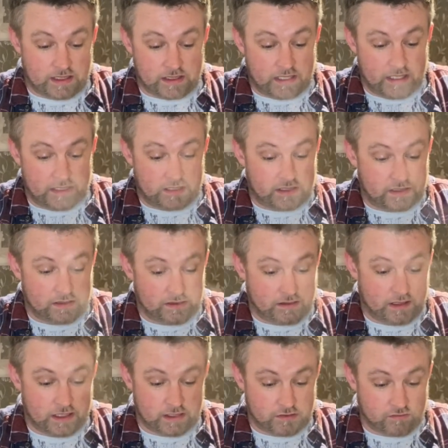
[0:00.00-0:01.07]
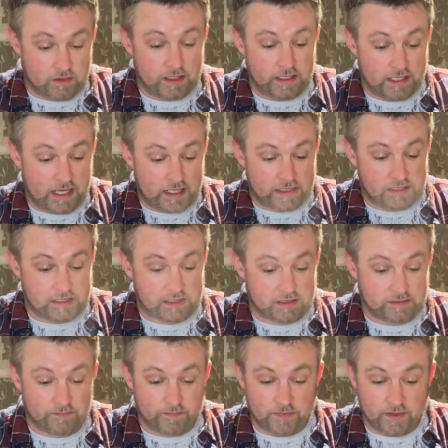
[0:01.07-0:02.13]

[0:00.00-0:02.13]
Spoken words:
as it is. It's really nice.